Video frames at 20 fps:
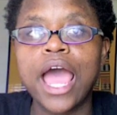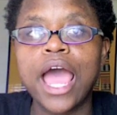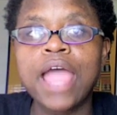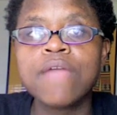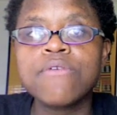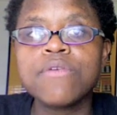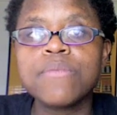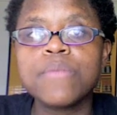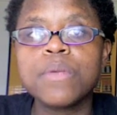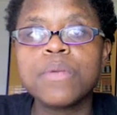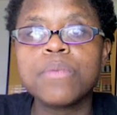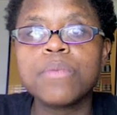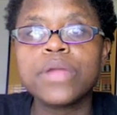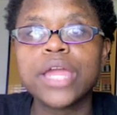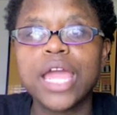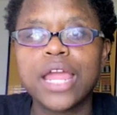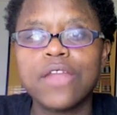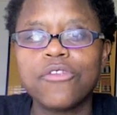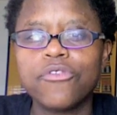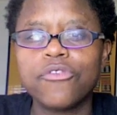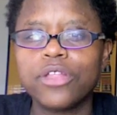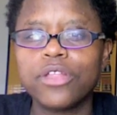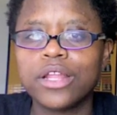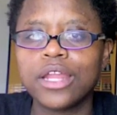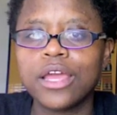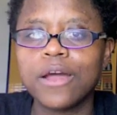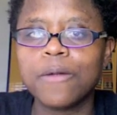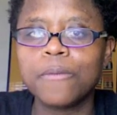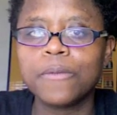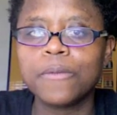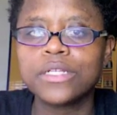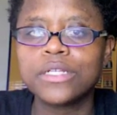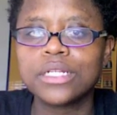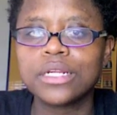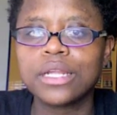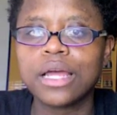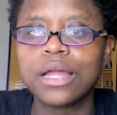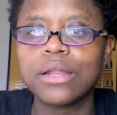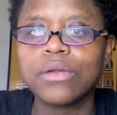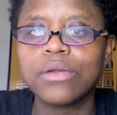I remember kind of feeling helpless
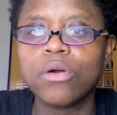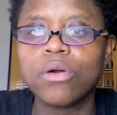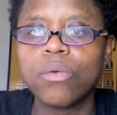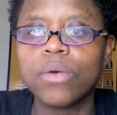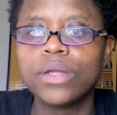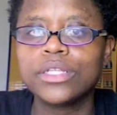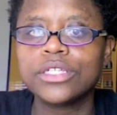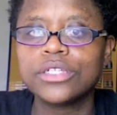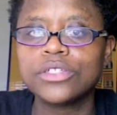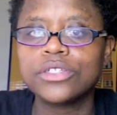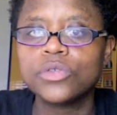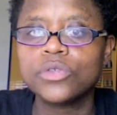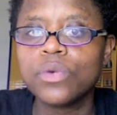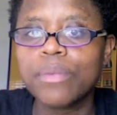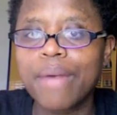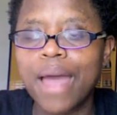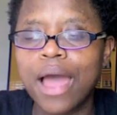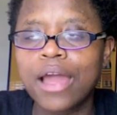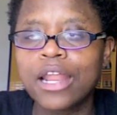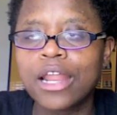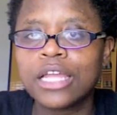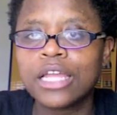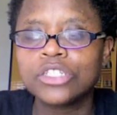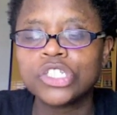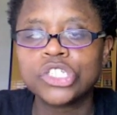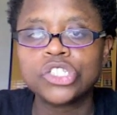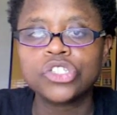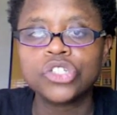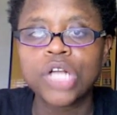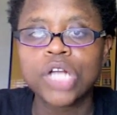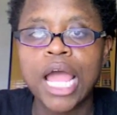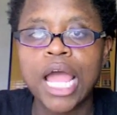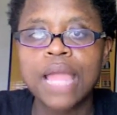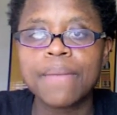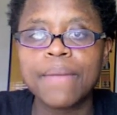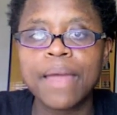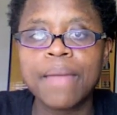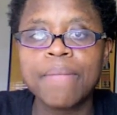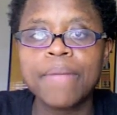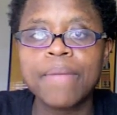and not knowing what to do about it and just
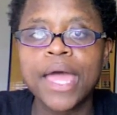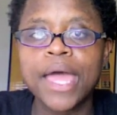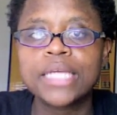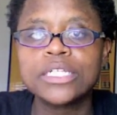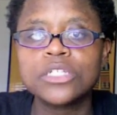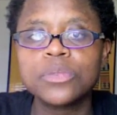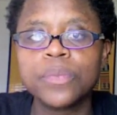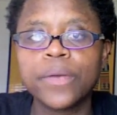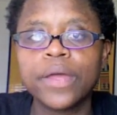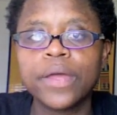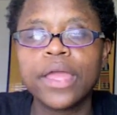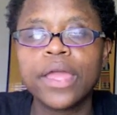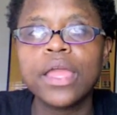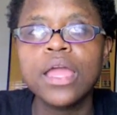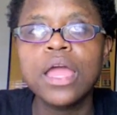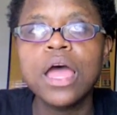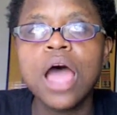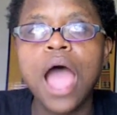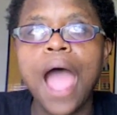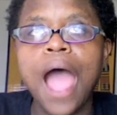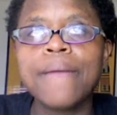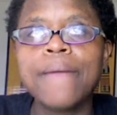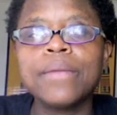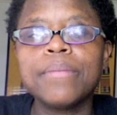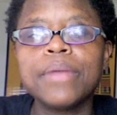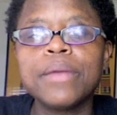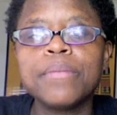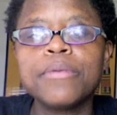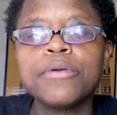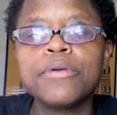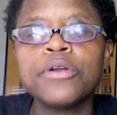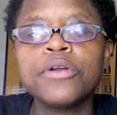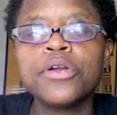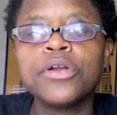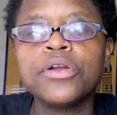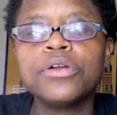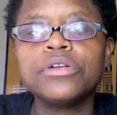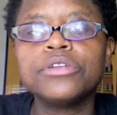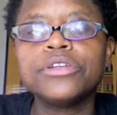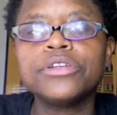trying my best. But I
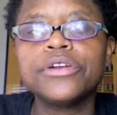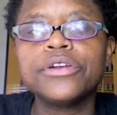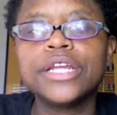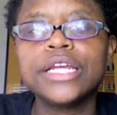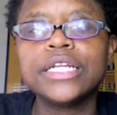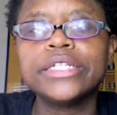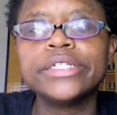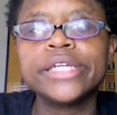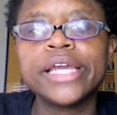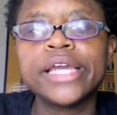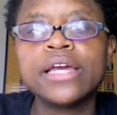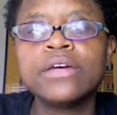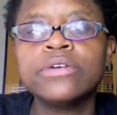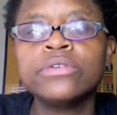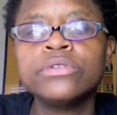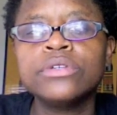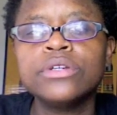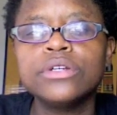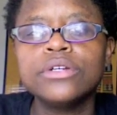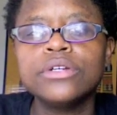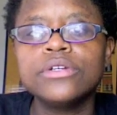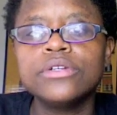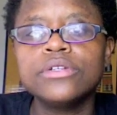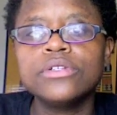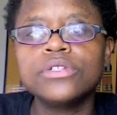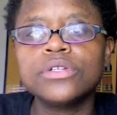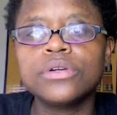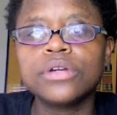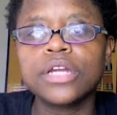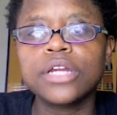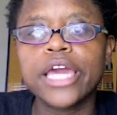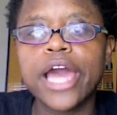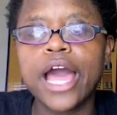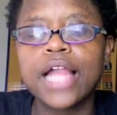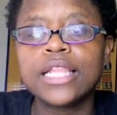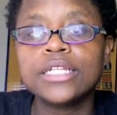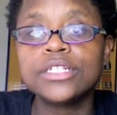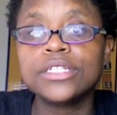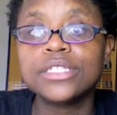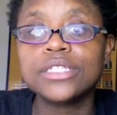remember turning down certain
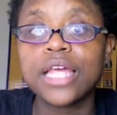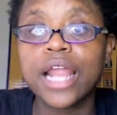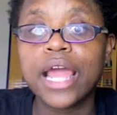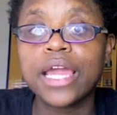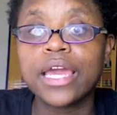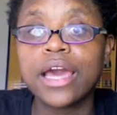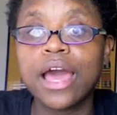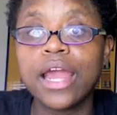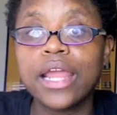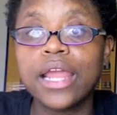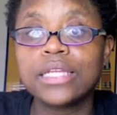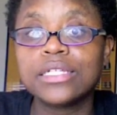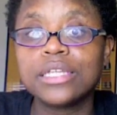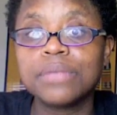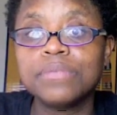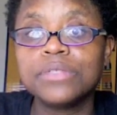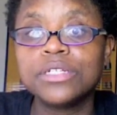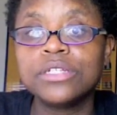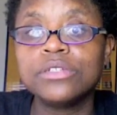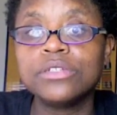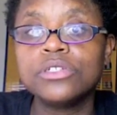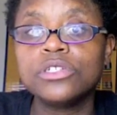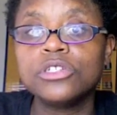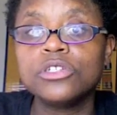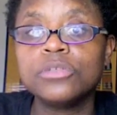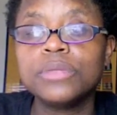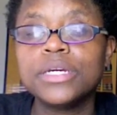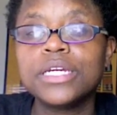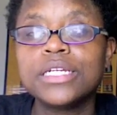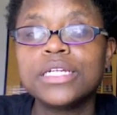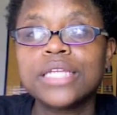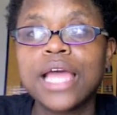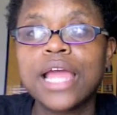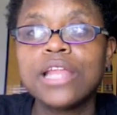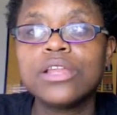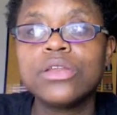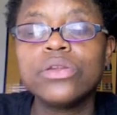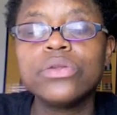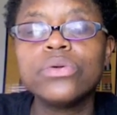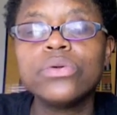colleges that I got accepted into because
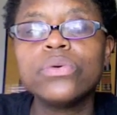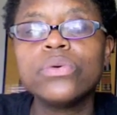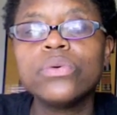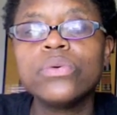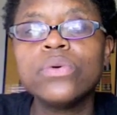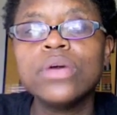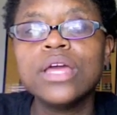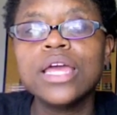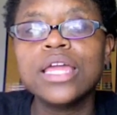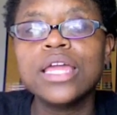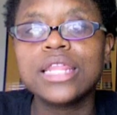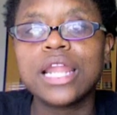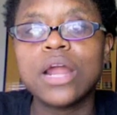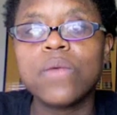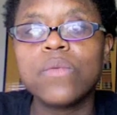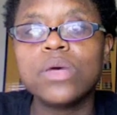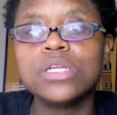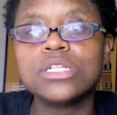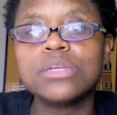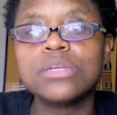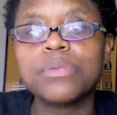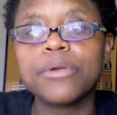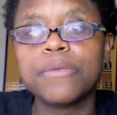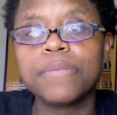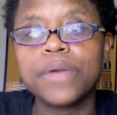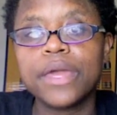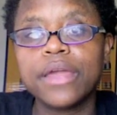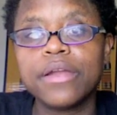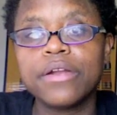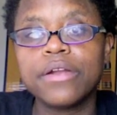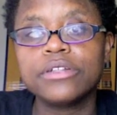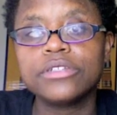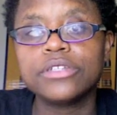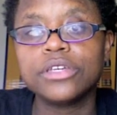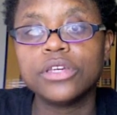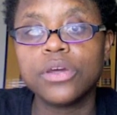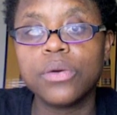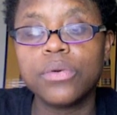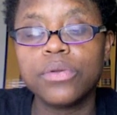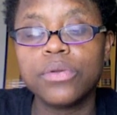I knew that I wasn't prepared to
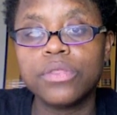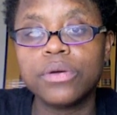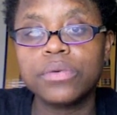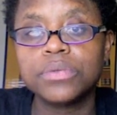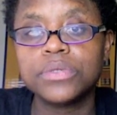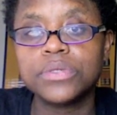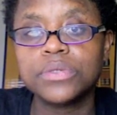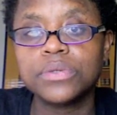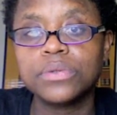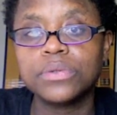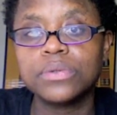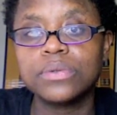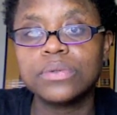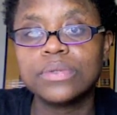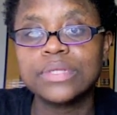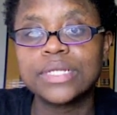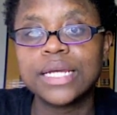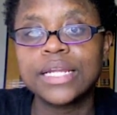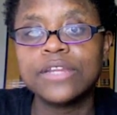go to those schools.